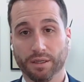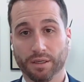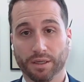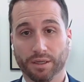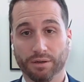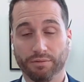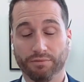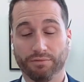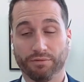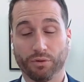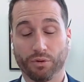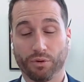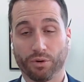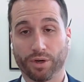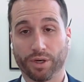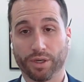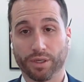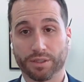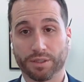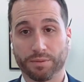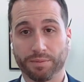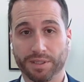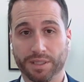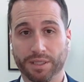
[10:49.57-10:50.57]
in Florida
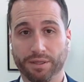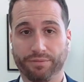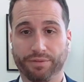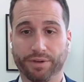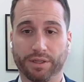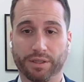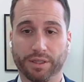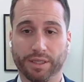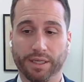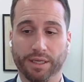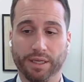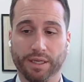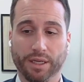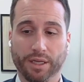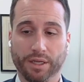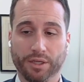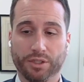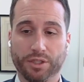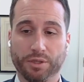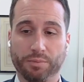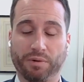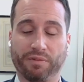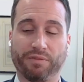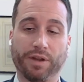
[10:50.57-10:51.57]
specifically
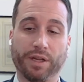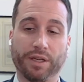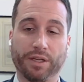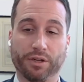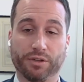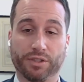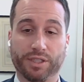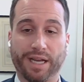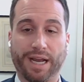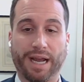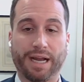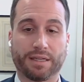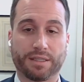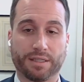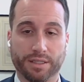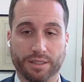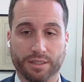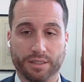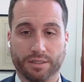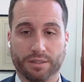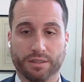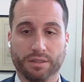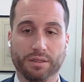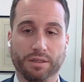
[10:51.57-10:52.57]
to prevent your
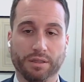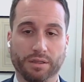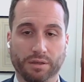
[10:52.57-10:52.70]
taxes